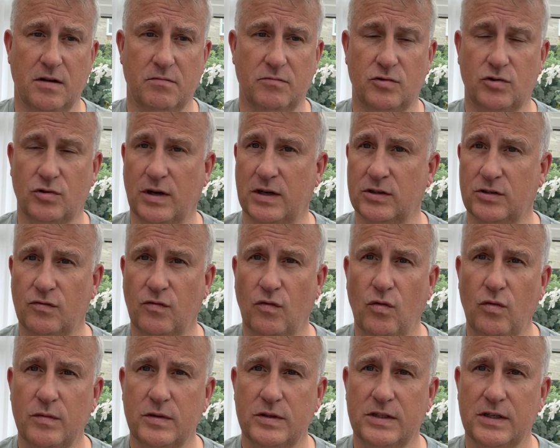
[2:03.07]

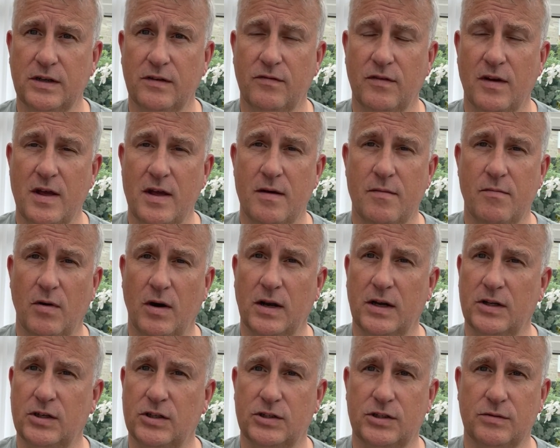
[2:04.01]
transformative, my
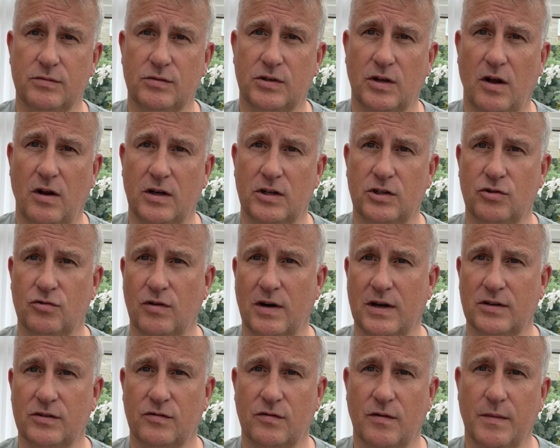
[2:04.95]
leadership style is
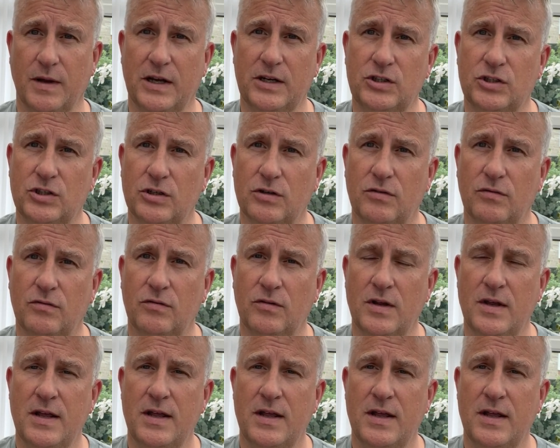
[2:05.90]
transformational.